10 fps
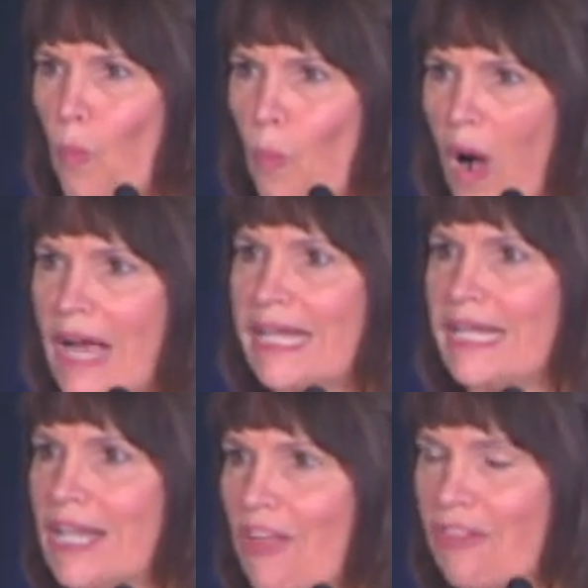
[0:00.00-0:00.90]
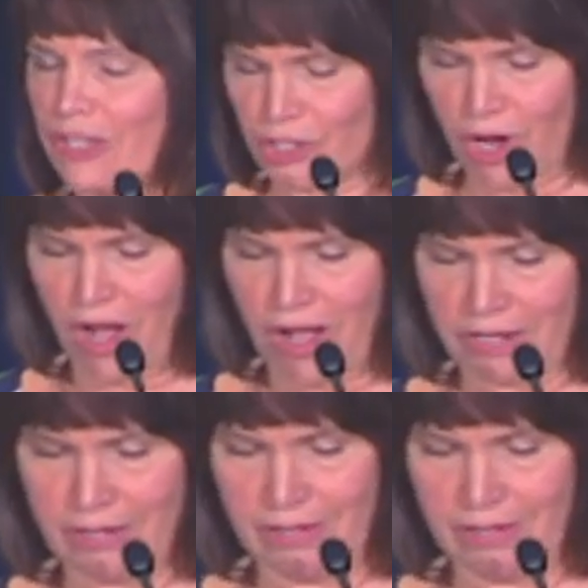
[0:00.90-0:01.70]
walking the talk.